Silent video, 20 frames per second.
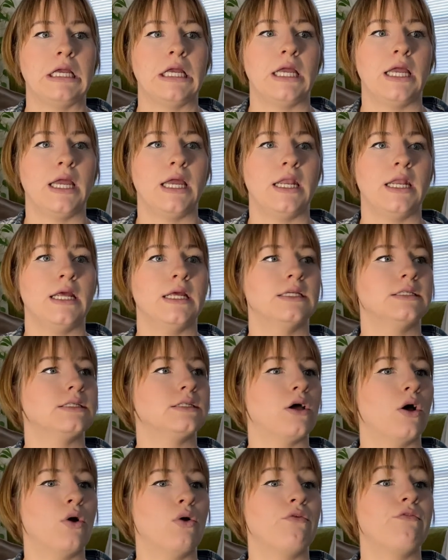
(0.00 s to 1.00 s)
and it
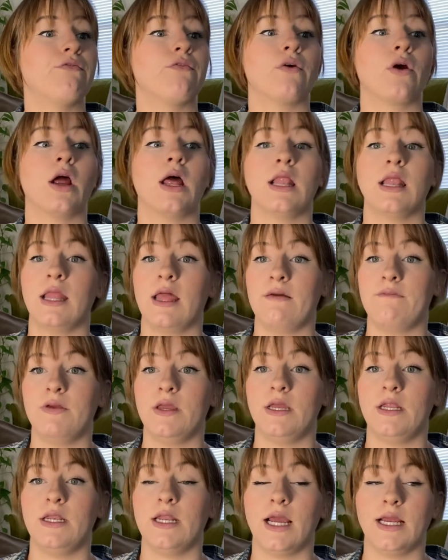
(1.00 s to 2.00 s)
sold for
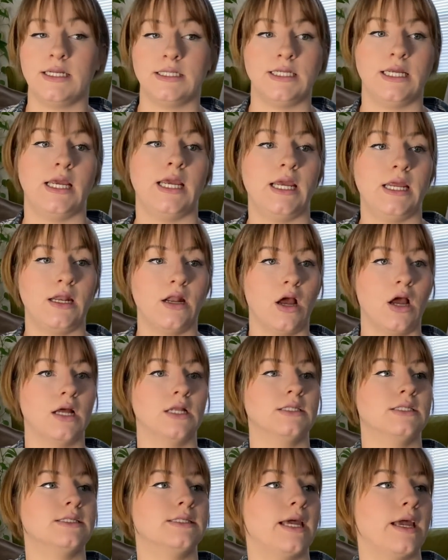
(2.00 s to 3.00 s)
$11.19
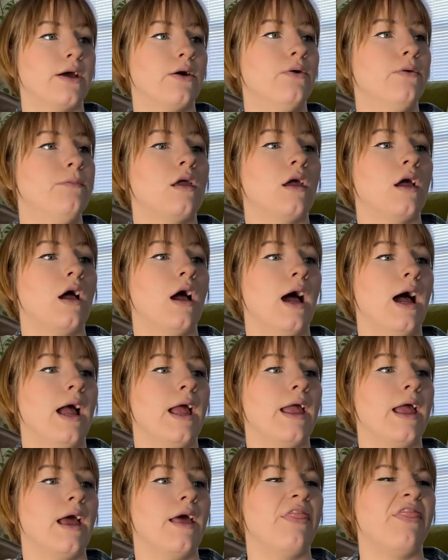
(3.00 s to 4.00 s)
on sale.
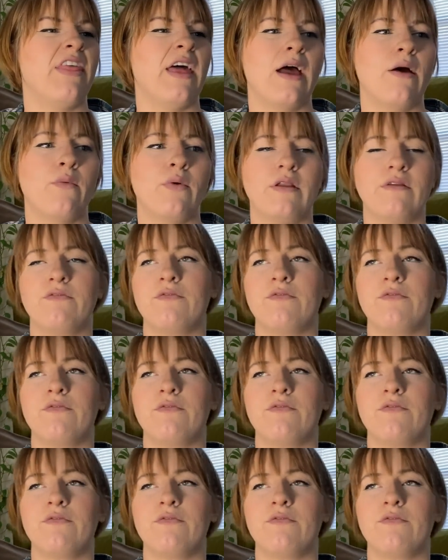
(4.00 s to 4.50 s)
I had that one